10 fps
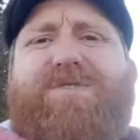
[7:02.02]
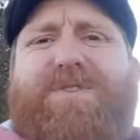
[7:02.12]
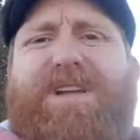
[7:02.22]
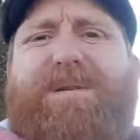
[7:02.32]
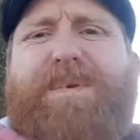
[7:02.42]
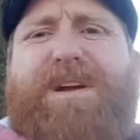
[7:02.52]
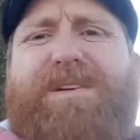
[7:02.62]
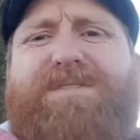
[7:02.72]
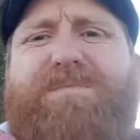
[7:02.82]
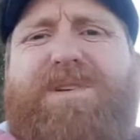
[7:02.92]
Jordan
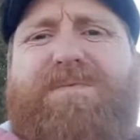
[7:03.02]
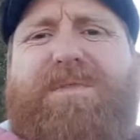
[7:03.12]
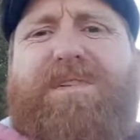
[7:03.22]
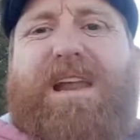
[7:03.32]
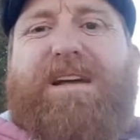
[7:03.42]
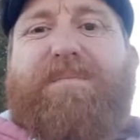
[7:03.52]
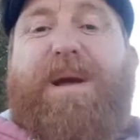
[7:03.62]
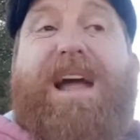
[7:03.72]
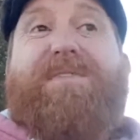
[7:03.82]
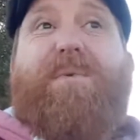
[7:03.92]
Adebayo-Smith, we've allowed a
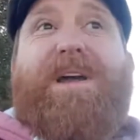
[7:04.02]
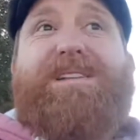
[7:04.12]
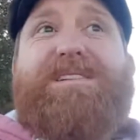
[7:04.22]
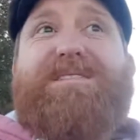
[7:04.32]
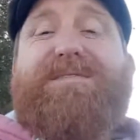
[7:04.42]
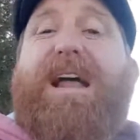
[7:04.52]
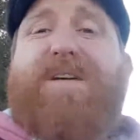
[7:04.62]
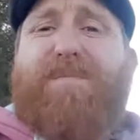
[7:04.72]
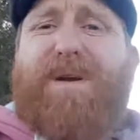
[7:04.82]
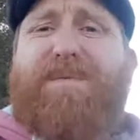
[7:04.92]
pathway to
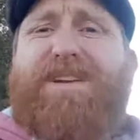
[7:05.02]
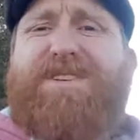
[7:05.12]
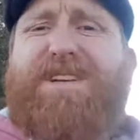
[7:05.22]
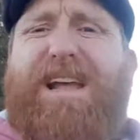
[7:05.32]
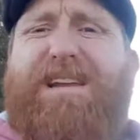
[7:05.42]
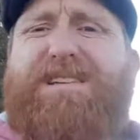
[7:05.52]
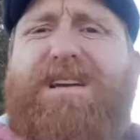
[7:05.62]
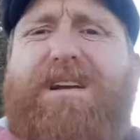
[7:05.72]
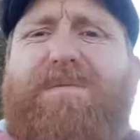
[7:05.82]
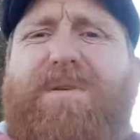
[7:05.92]
develop by which Ellis
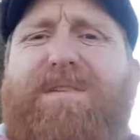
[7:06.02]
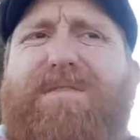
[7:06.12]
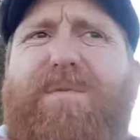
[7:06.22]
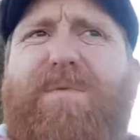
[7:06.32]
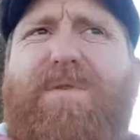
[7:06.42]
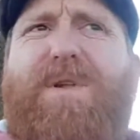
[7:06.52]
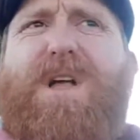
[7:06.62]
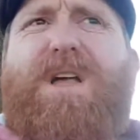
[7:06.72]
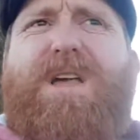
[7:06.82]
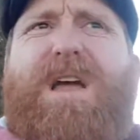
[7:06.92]
can go and play football
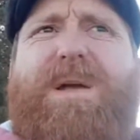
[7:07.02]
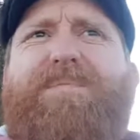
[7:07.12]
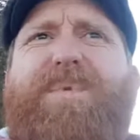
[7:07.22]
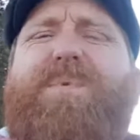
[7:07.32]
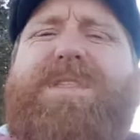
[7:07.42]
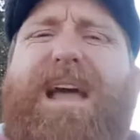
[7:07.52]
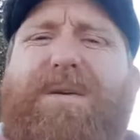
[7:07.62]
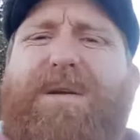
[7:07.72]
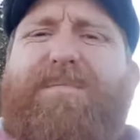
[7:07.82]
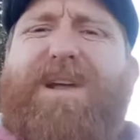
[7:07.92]

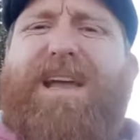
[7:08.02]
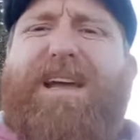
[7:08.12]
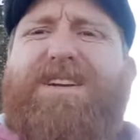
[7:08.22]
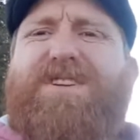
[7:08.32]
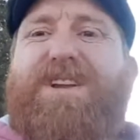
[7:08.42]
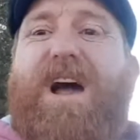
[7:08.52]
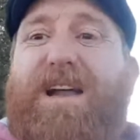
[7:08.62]
without implication.